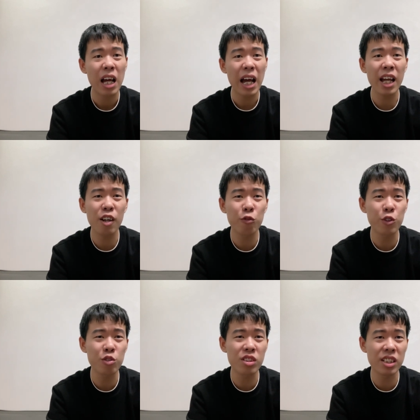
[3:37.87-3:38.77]
I have
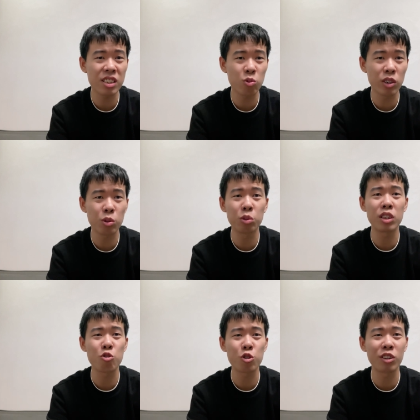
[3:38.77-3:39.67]
used this way to
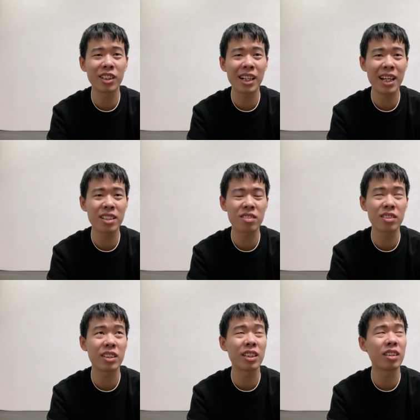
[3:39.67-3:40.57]
control the lights
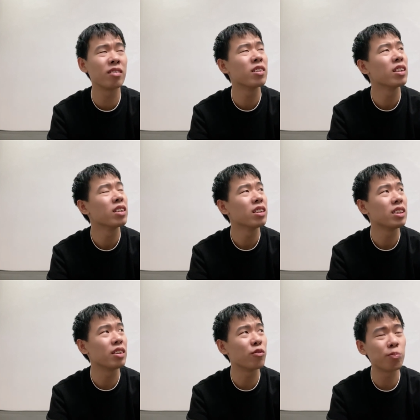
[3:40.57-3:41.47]
in,
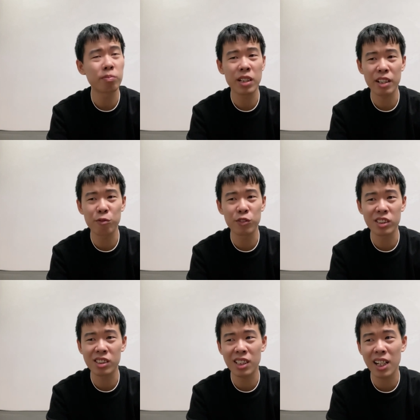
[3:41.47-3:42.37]
in my
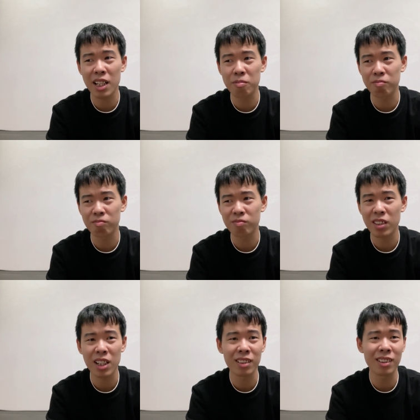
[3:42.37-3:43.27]
first time.
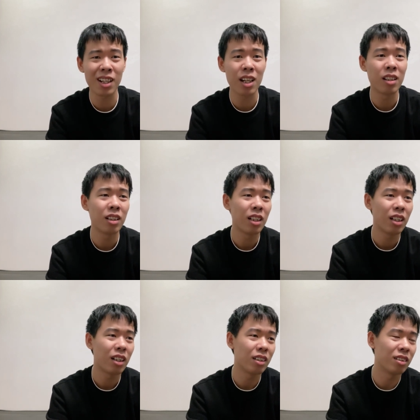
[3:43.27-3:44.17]
I,
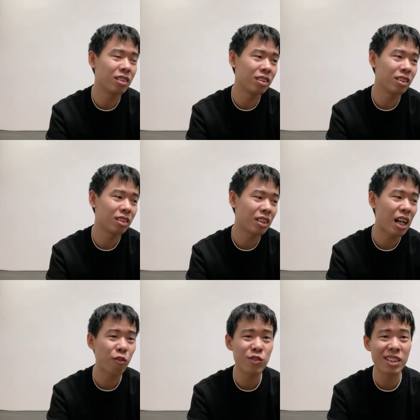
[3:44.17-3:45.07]
and uh,
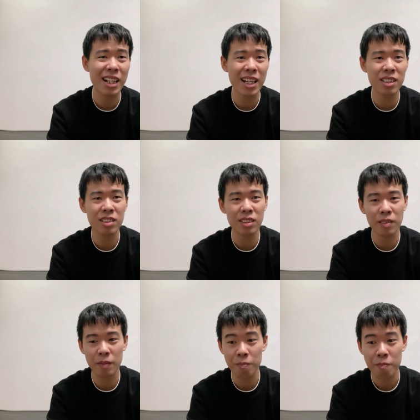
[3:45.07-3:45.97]
after that,
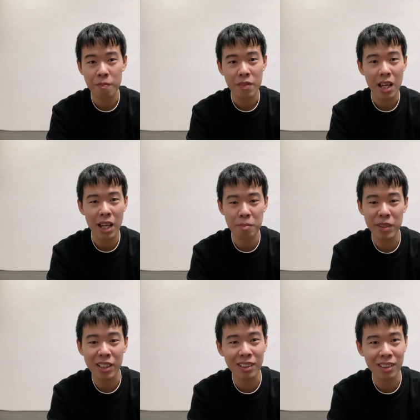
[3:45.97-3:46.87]
I
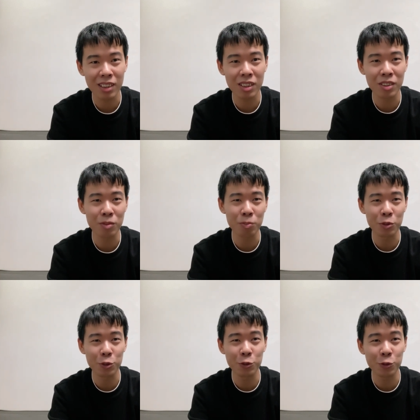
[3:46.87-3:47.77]
make a
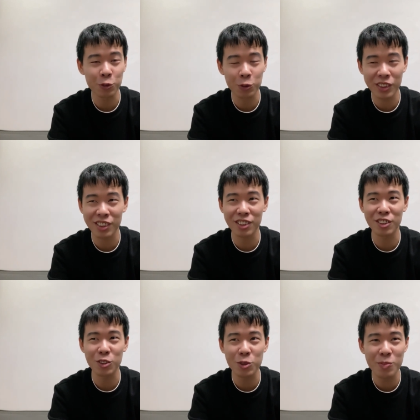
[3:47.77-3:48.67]
proof with
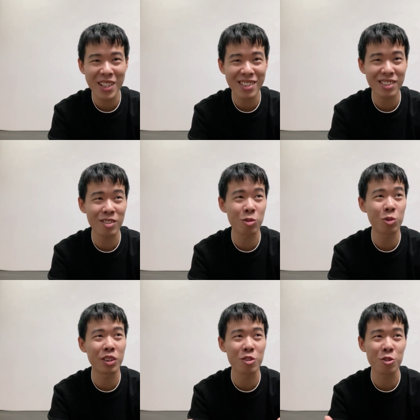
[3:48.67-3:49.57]
new method to
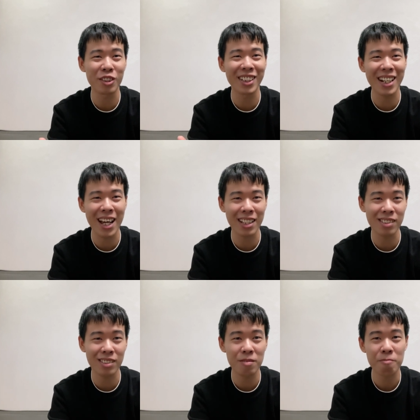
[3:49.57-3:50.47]
control the
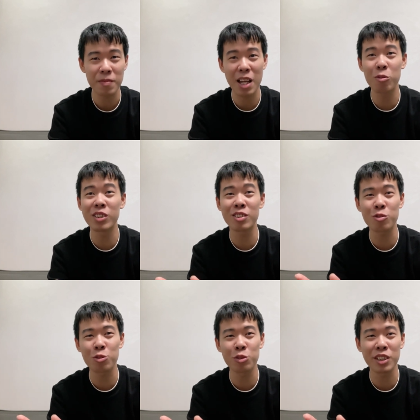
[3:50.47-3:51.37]
lights. I want
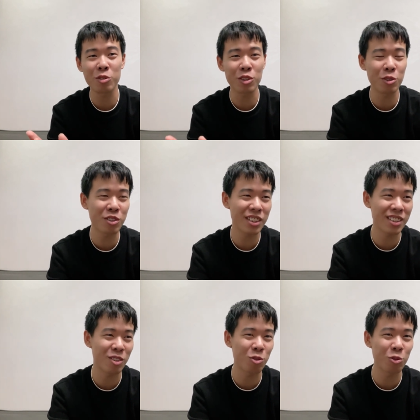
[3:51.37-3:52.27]
to introduce
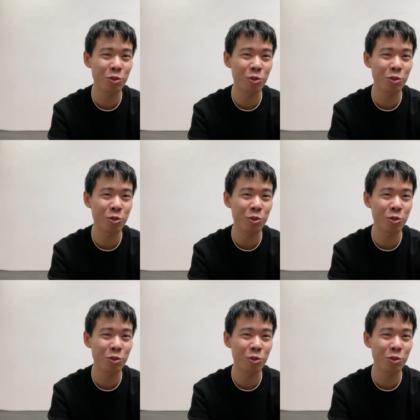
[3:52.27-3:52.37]
it to